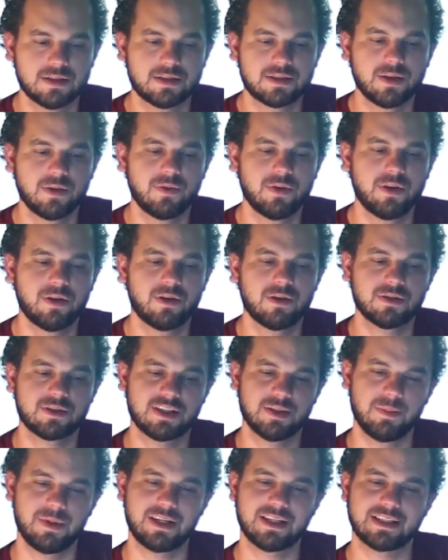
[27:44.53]
So there are
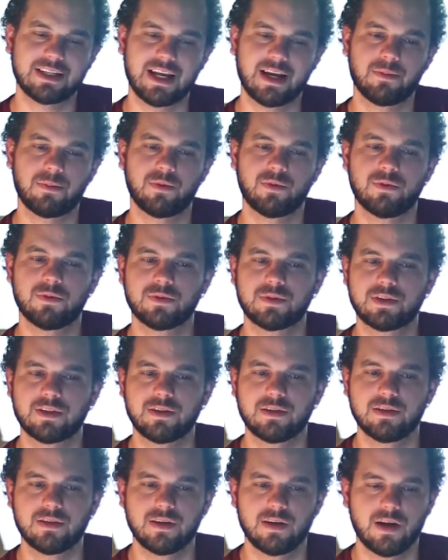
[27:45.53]
some examples,
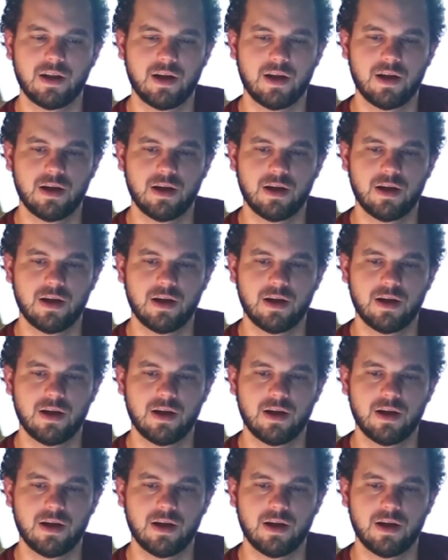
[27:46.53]
and